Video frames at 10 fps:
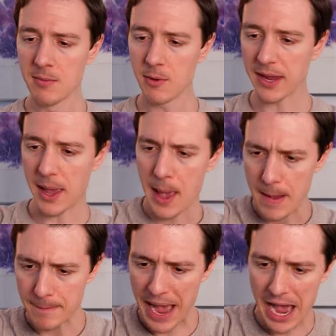But we get
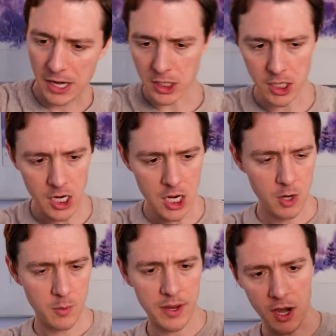patter,
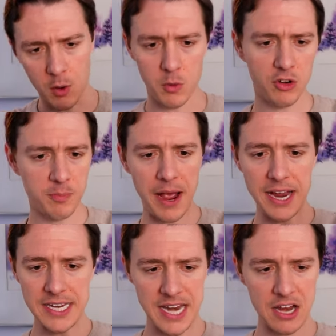we get our worst
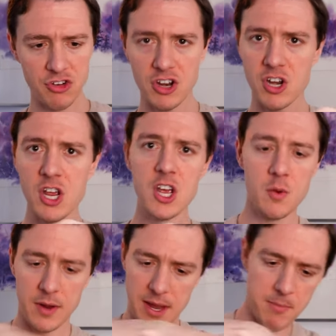pie section,
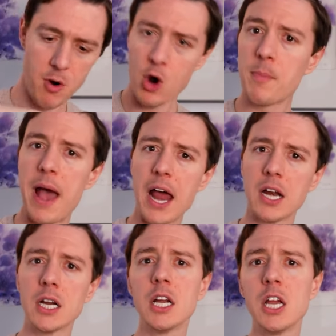we get more
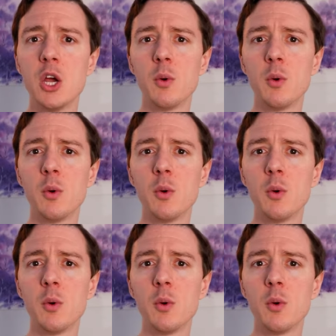patter,